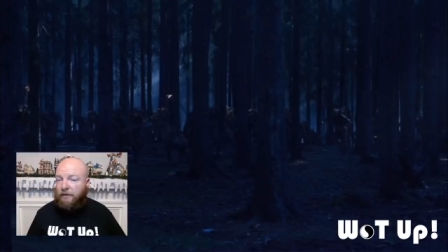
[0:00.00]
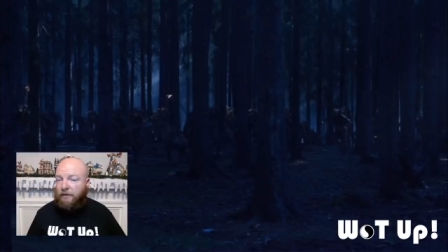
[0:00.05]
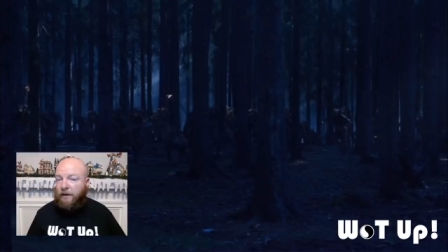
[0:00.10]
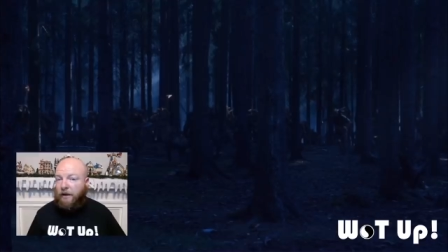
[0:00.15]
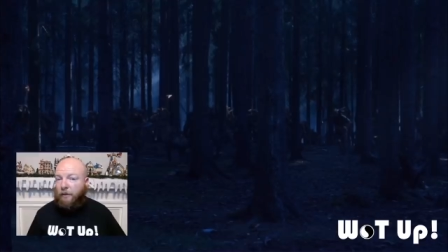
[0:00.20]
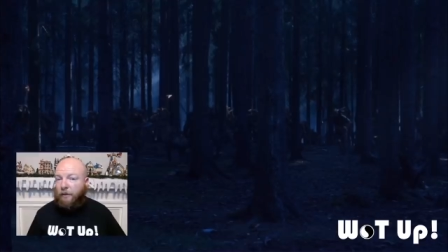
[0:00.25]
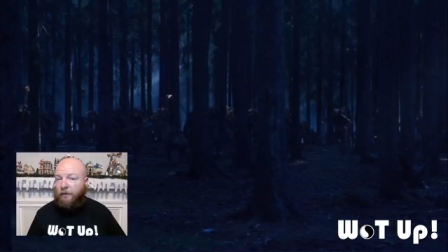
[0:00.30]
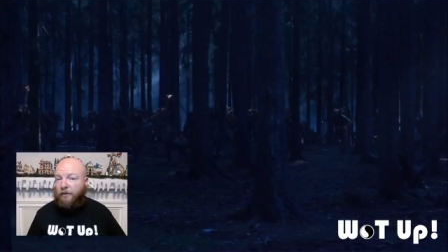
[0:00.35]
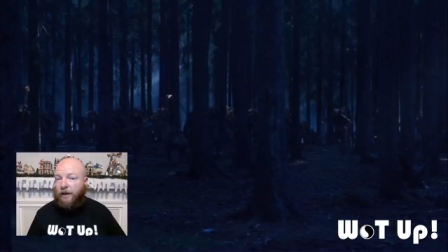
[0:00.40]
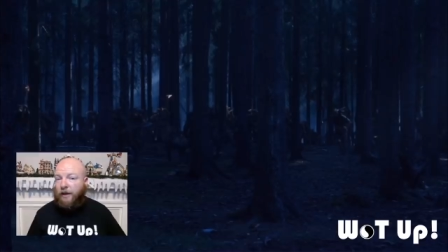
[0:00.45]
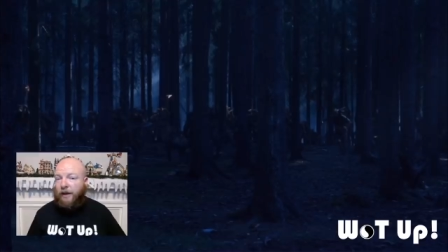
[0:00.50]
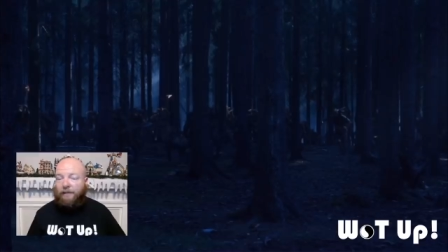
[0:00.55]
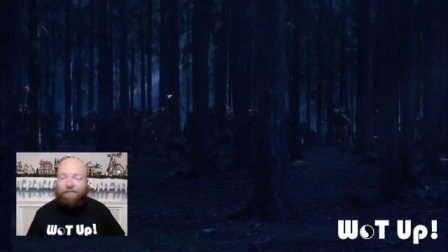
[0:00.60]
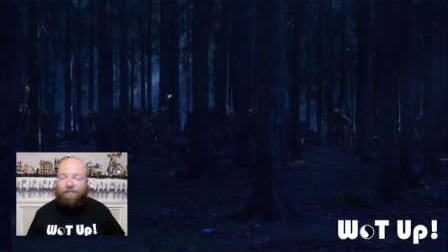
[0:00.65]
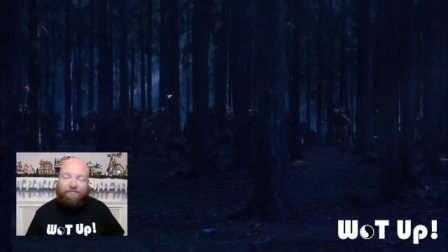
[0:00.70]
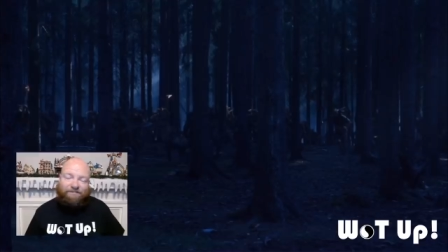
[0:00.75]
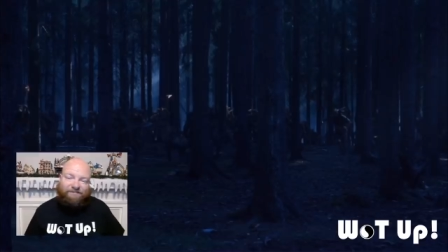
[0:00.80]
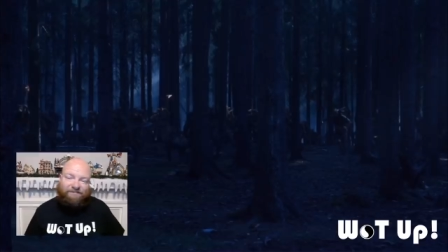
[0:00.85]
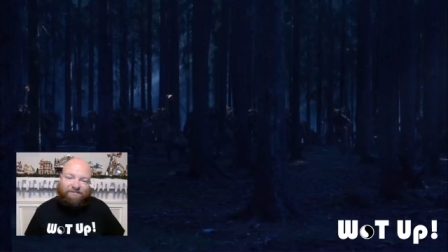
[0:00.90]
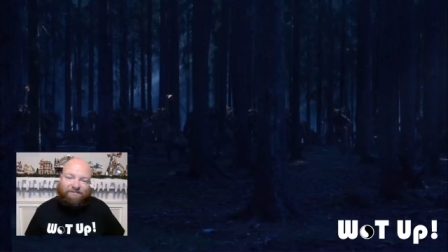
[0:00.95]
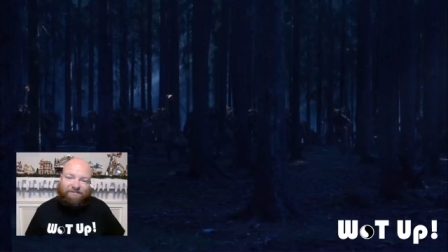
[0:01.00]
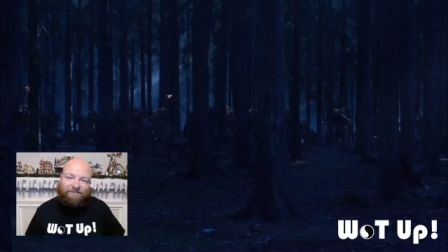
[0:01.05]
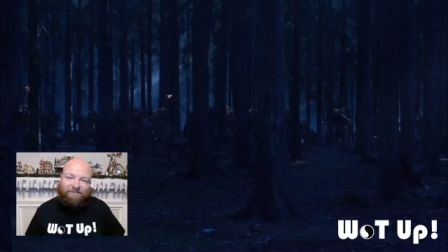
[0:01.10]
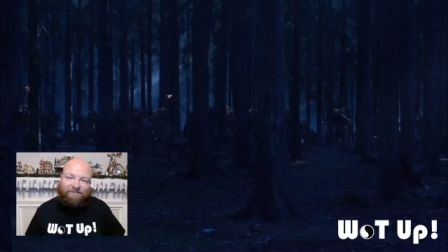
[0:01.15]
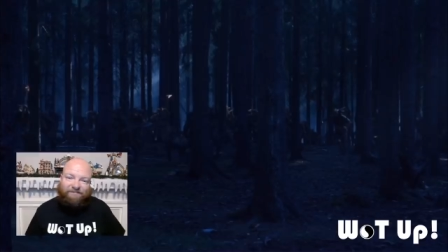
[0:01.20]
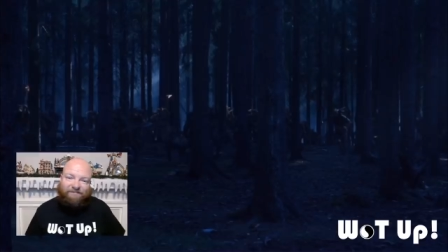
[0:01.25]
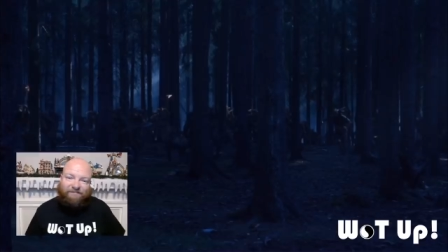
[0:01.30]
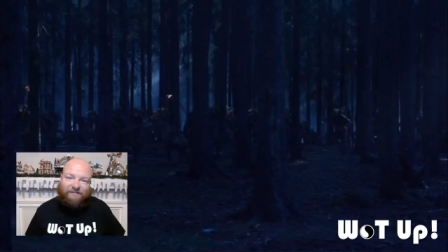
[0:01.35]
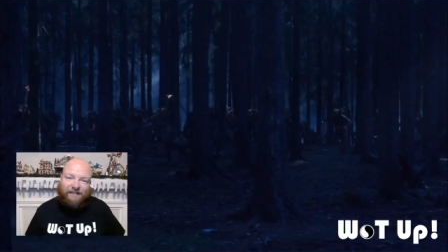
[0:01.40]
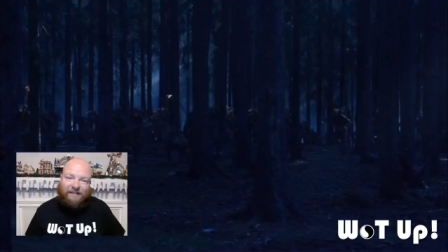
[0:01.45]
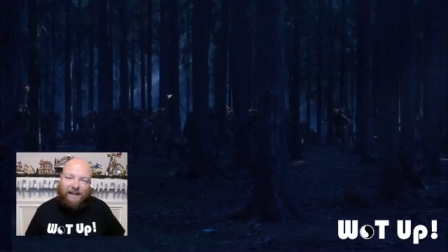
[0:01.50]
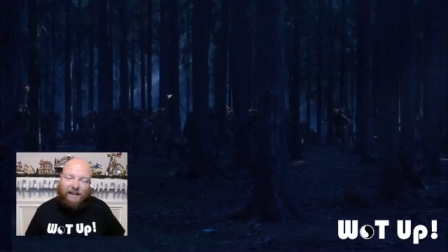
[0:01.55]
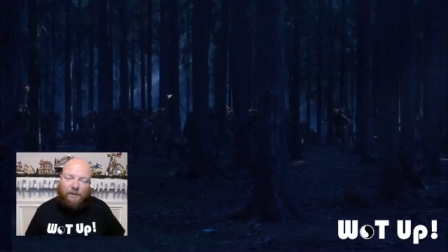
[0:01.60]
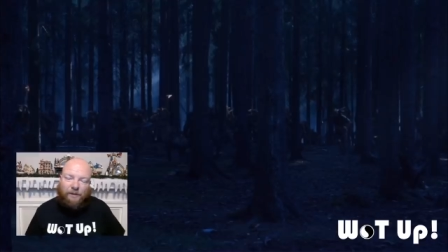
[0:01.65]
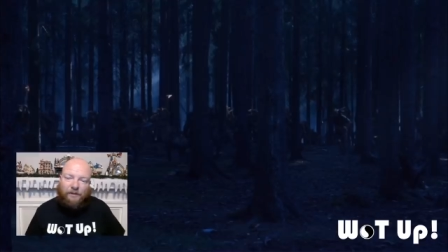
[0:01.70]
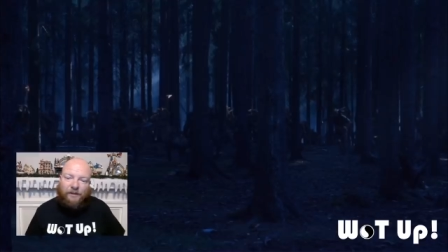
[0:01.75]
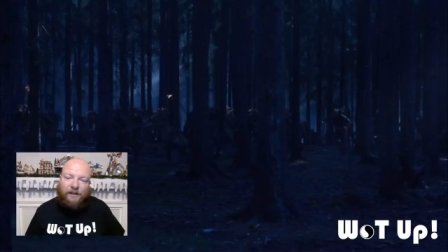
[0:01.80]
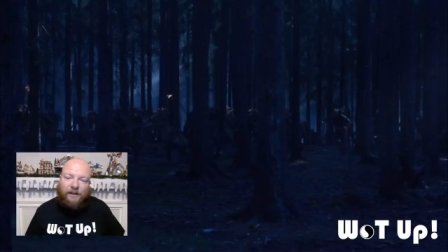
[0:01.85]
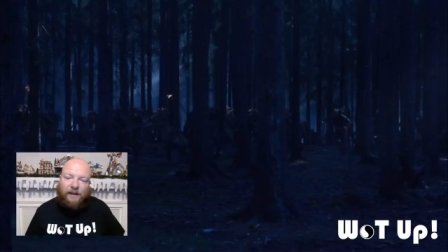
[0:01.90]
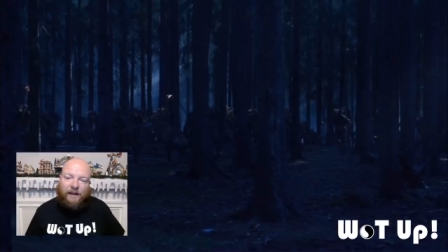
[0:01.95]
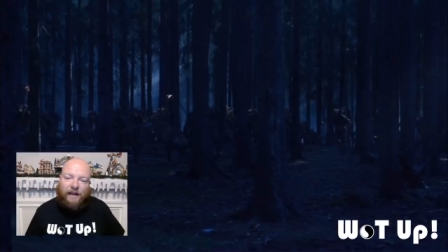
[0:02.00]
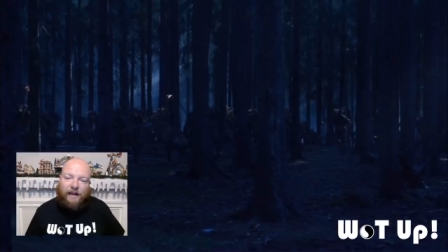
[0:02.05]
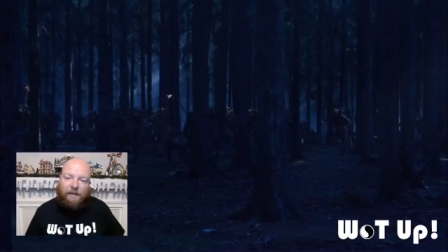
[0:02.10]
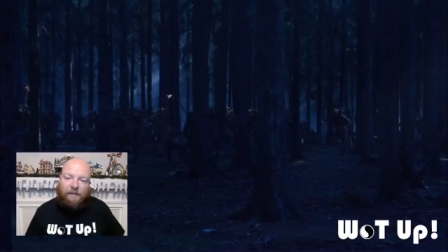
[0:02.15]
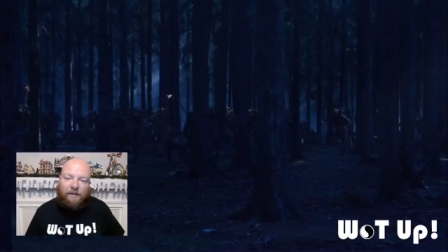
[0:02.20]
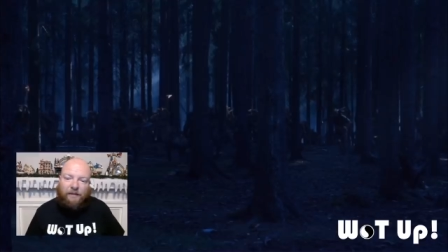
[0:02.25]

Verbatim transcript: there with that. I don't think I am.